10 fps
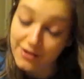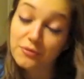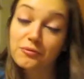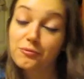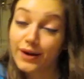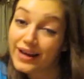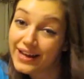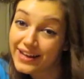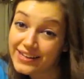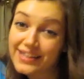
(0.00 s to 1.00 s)

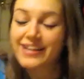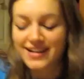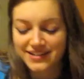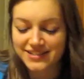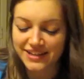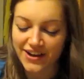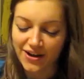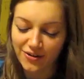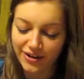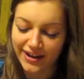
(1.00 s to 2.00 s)
What?
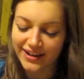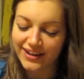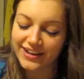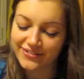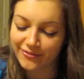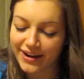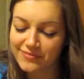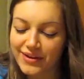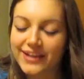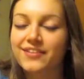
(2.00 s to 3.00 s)
So when
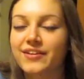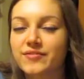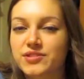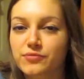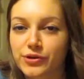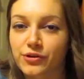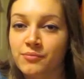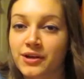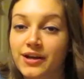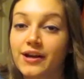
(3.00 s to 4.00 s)
Amanda leaves the
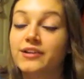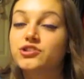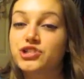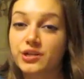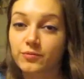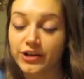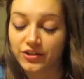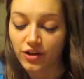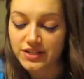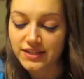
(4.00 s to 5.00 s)
room, Gina Marie
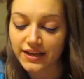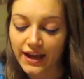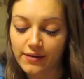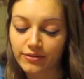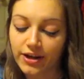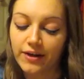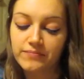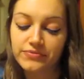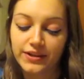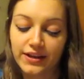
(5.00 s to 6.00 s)
looks at the camera,
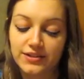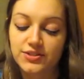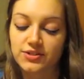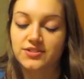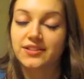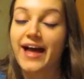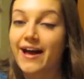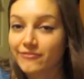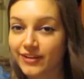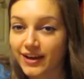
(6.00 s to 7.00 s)
starts
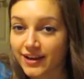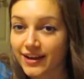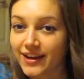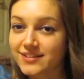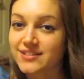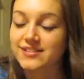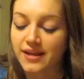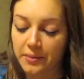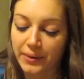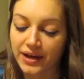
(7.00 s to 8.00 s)
laughing, and says
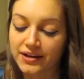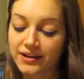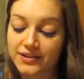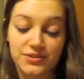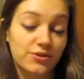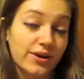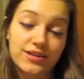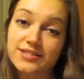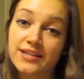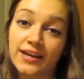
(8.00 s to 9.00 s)
that Amanda is
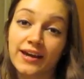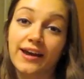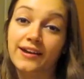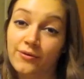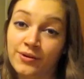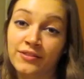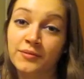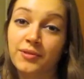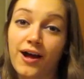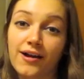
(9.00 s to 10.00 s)
crazy and going on the
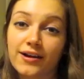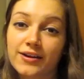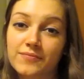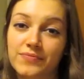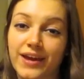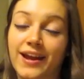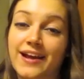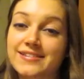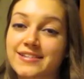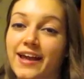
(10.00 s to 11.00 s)
block. And
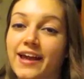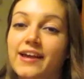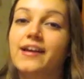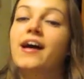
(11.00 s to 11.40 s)
I say,